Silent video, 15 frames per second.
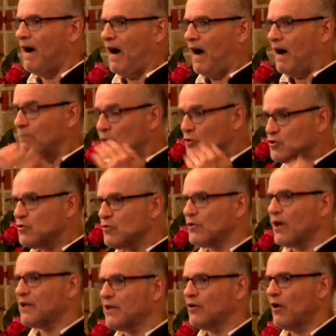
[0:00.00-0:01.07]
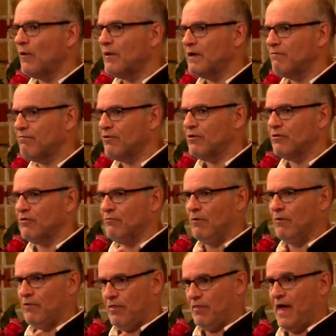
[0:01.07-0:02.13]
I'm not sure that I can go any further
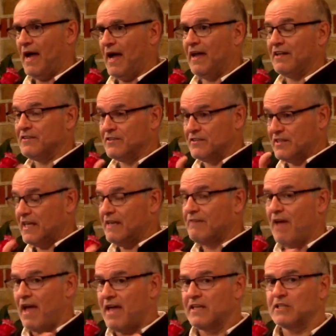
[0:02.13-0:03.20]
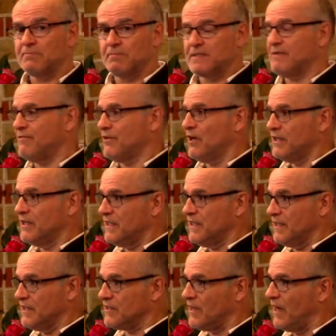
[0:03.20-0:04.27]
than that and give any specific ideas.